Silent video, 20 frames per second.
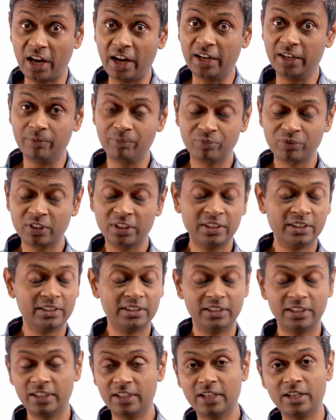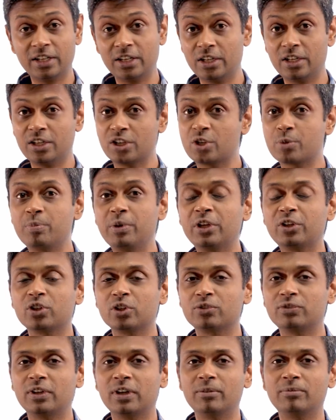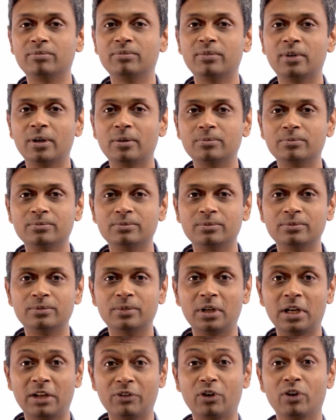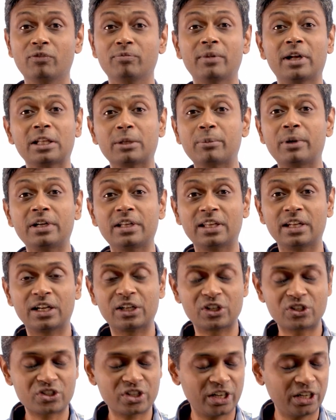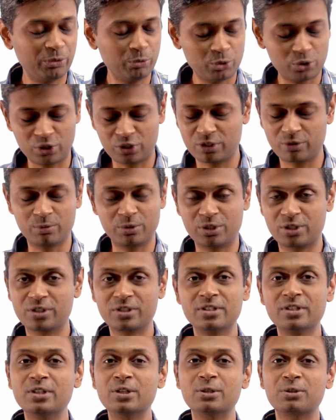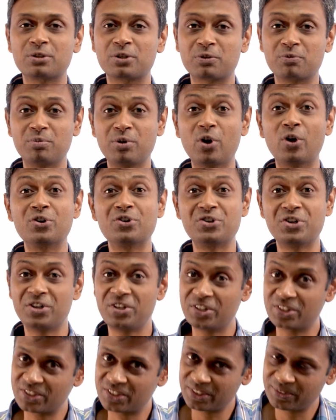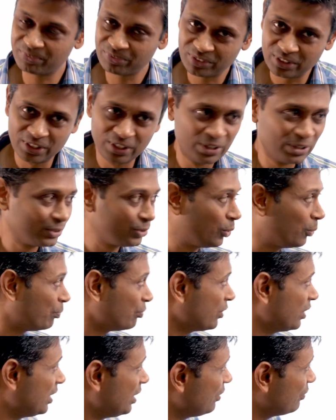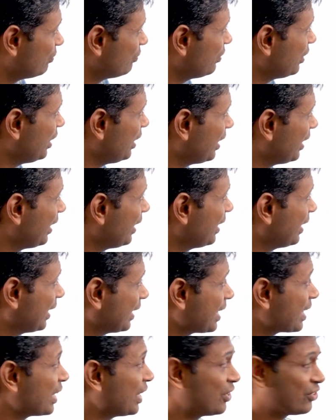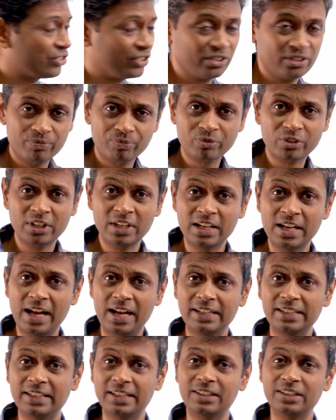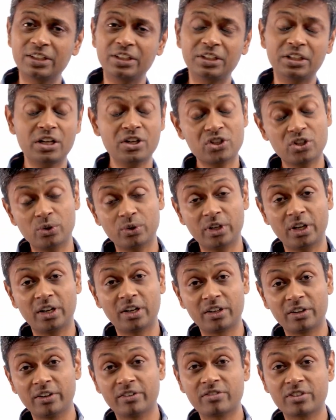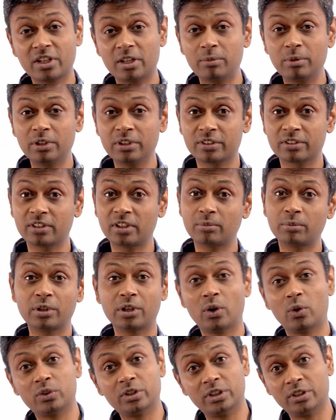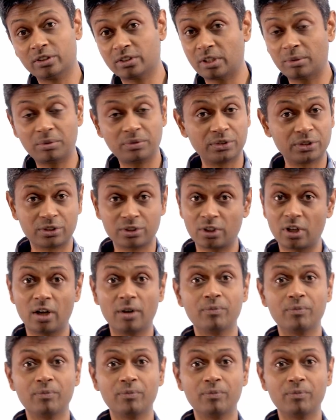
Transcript: head, it speaks of a level of mathematical understanding which is beyond genius. So he recognized this, and it turns out he scribbled this number down in some of his